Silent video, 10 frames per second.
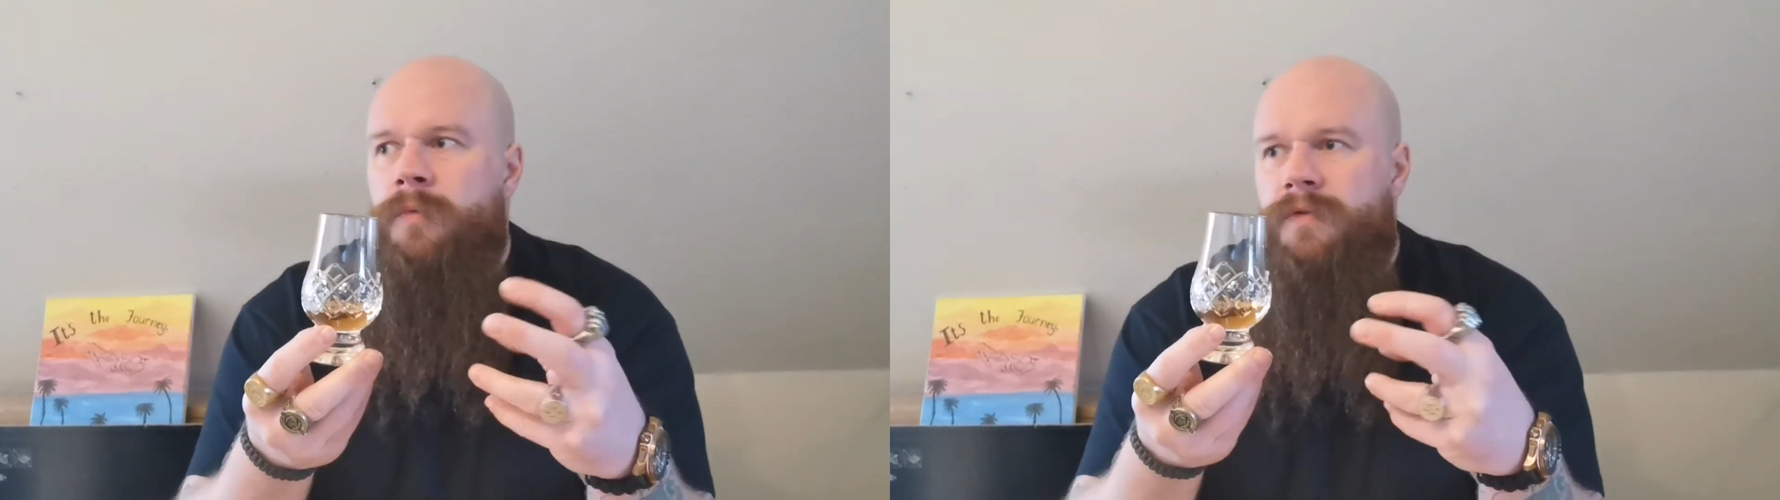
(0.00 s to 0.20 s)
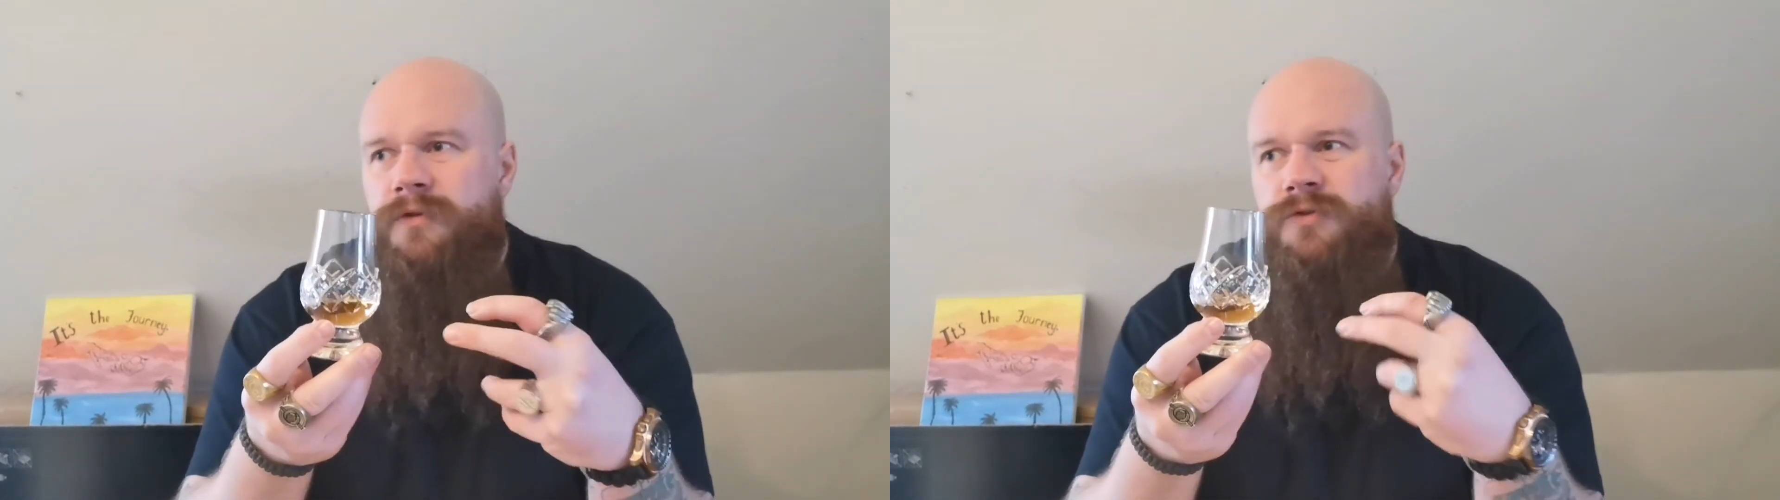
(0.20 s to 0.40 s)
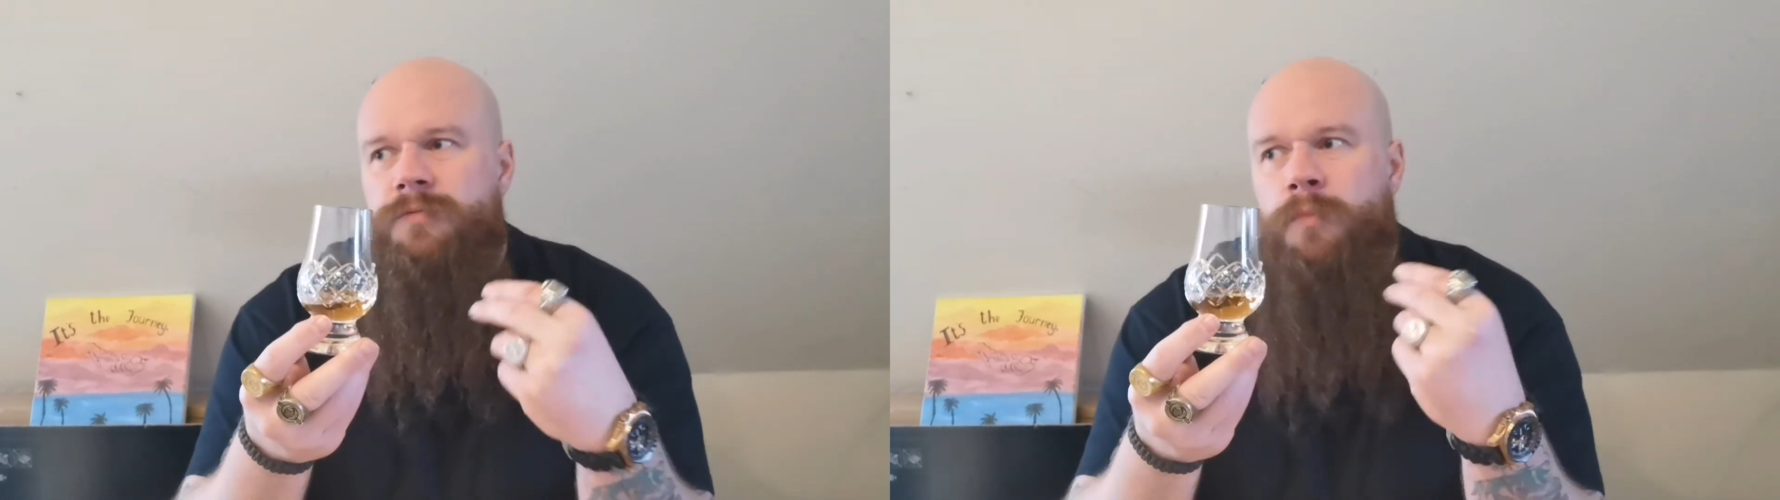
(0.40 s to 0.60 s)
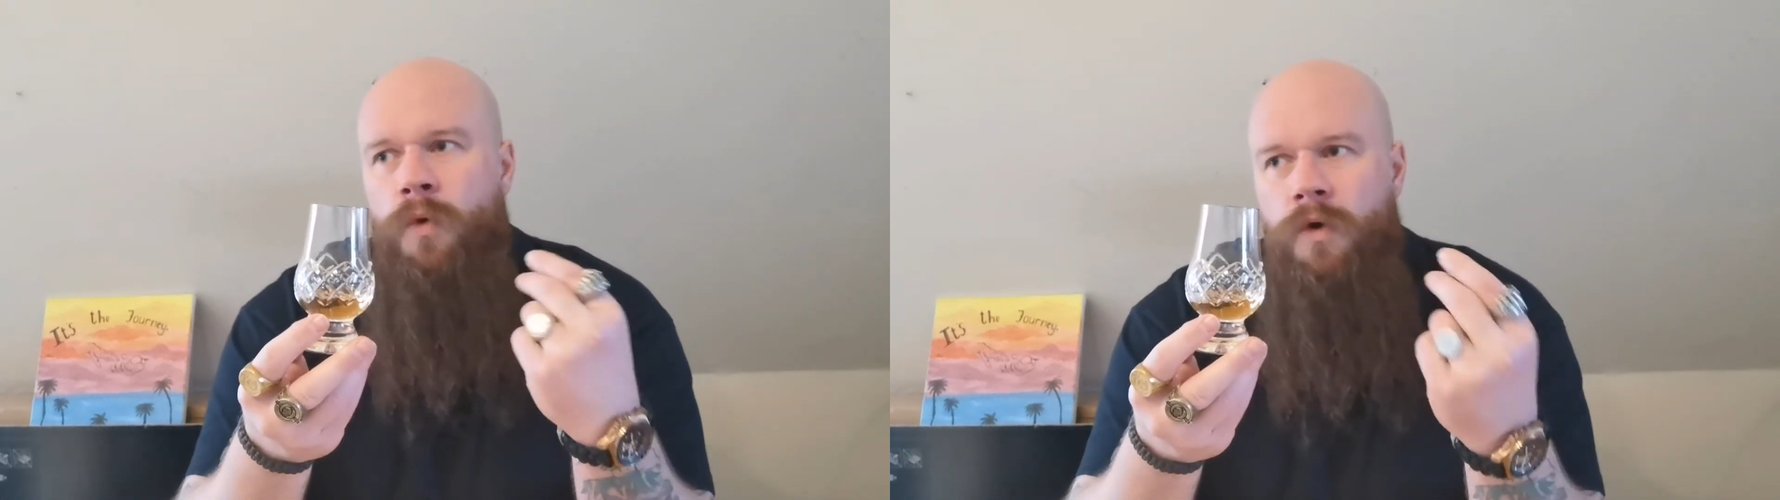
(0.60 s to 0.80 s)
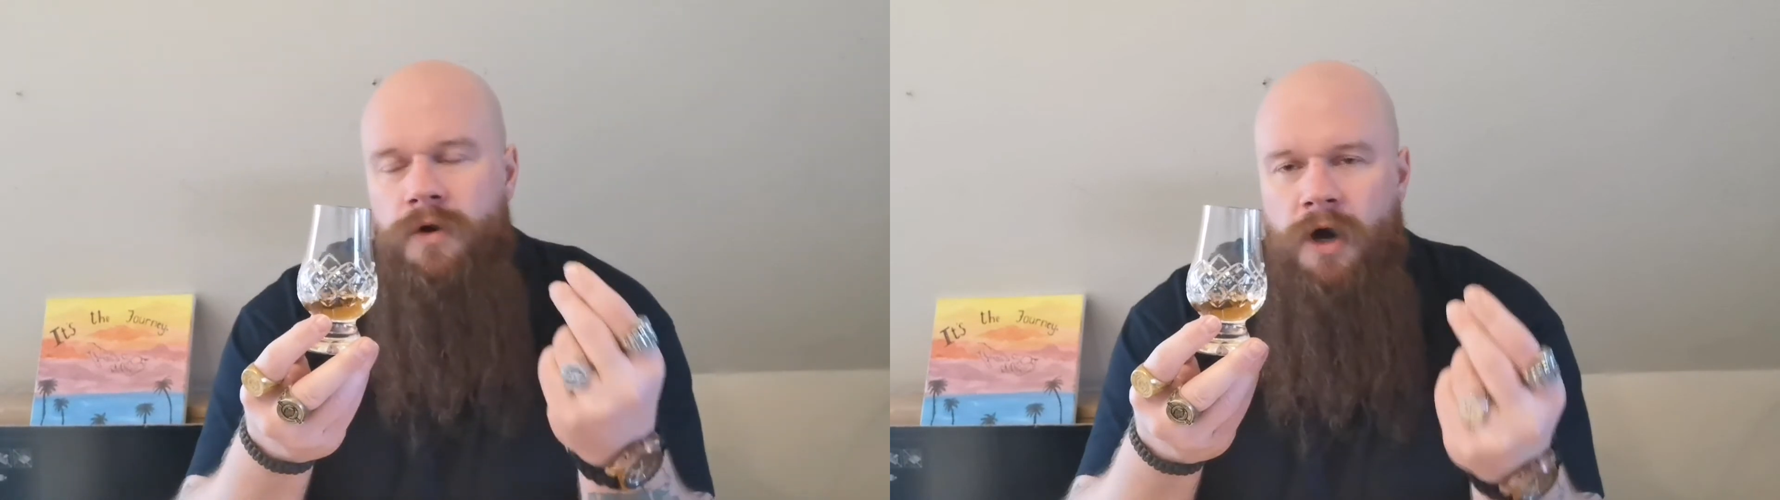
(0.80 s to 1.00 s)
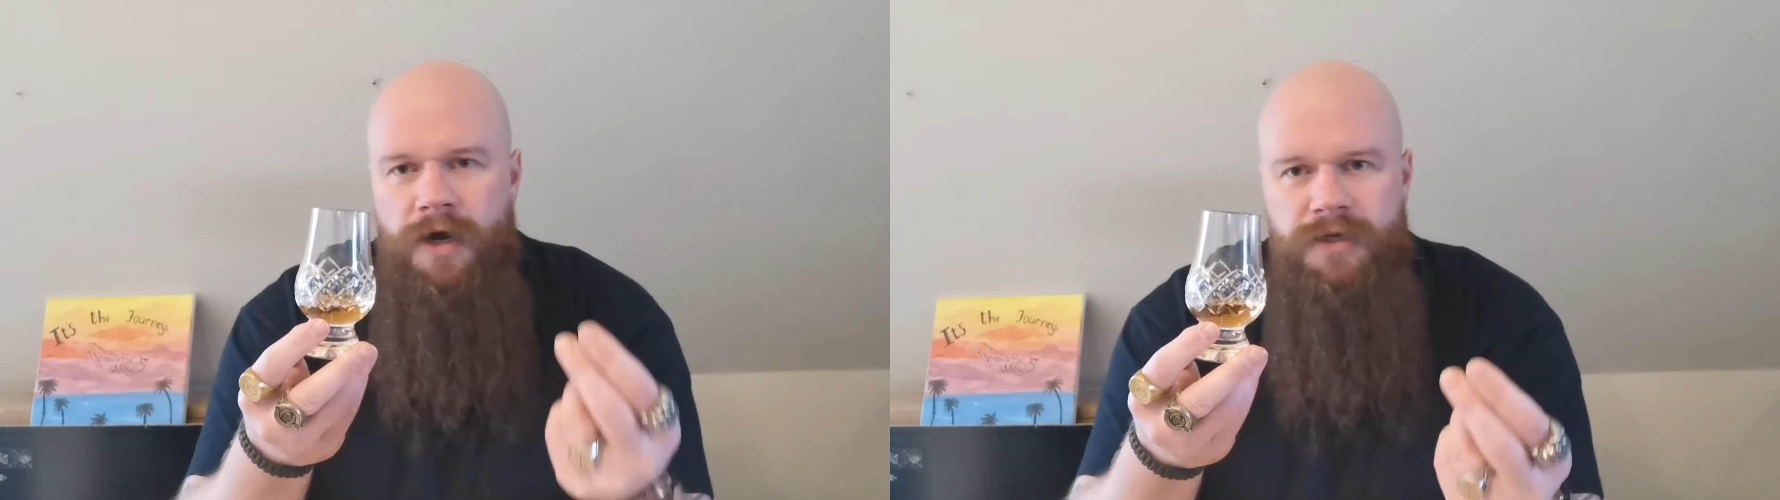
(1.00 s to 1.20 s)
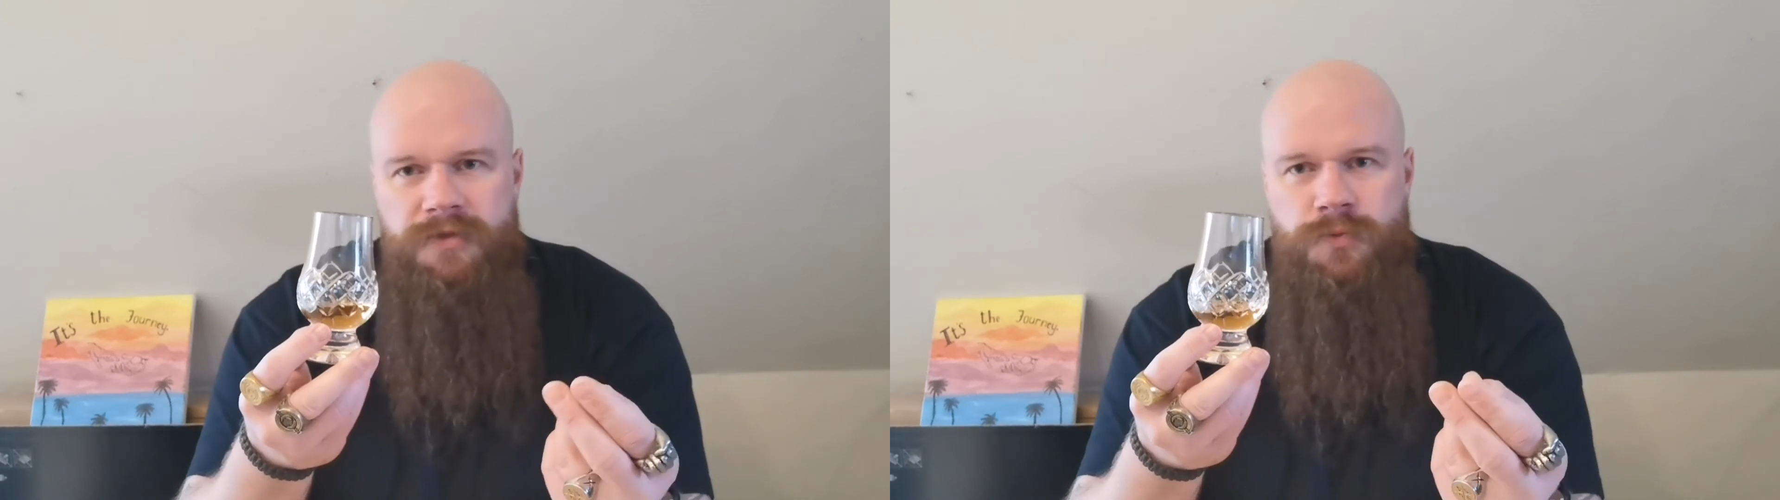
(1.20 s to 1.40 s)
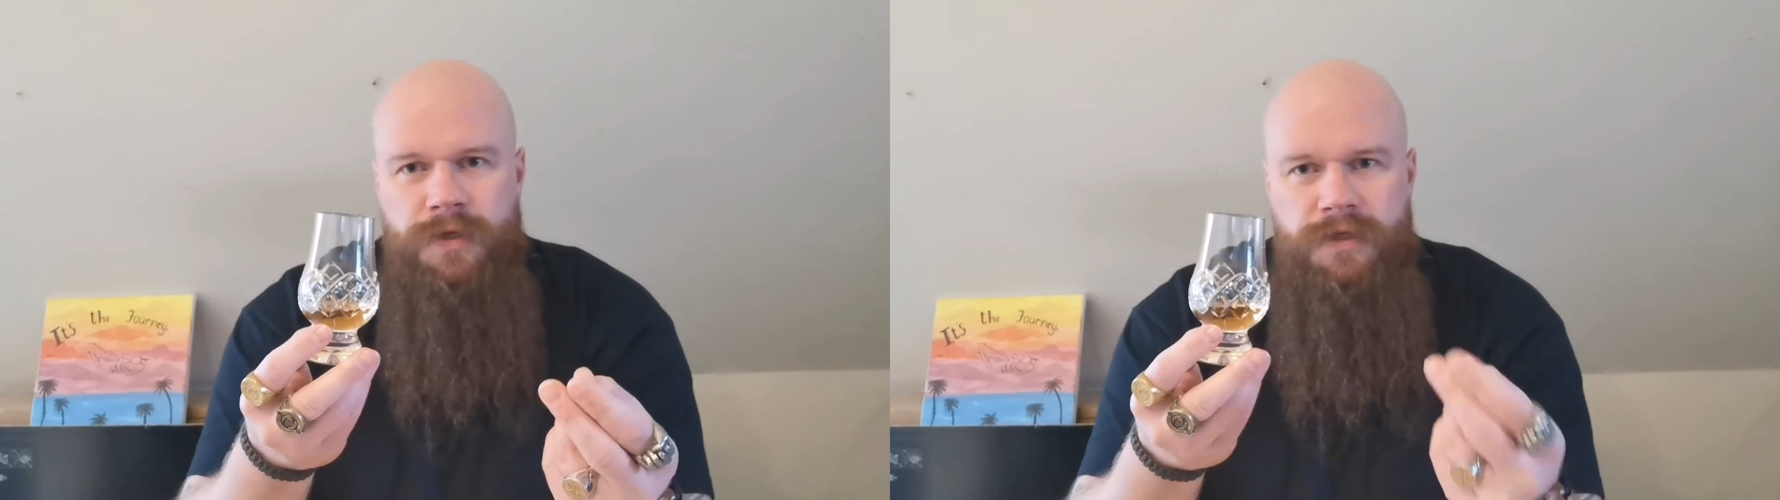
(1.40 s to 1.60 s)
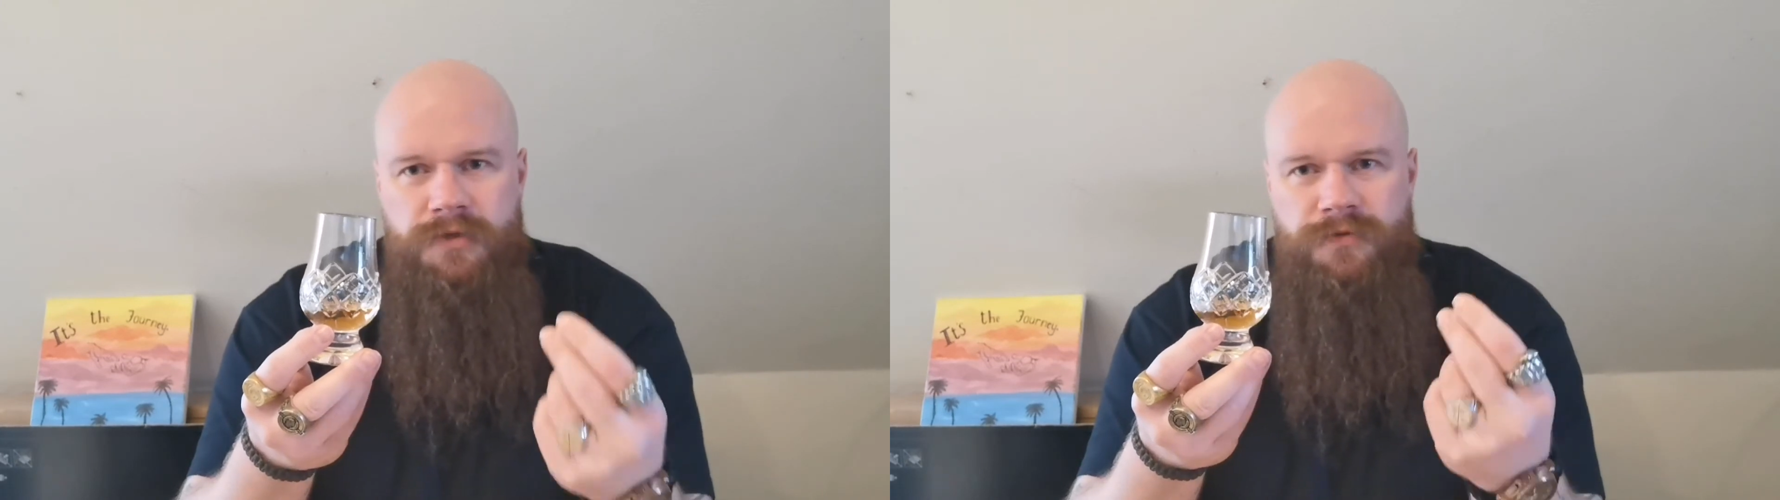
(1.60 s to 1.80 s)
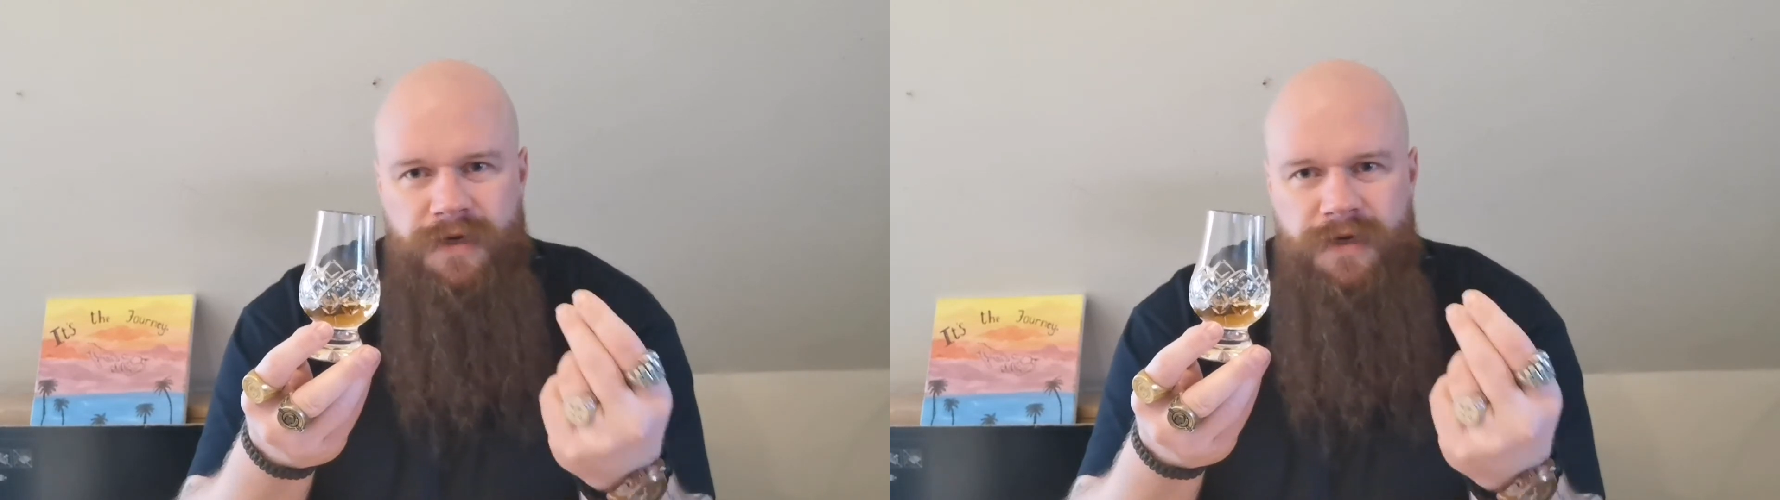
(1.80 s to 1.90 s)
There's more honey sweetness,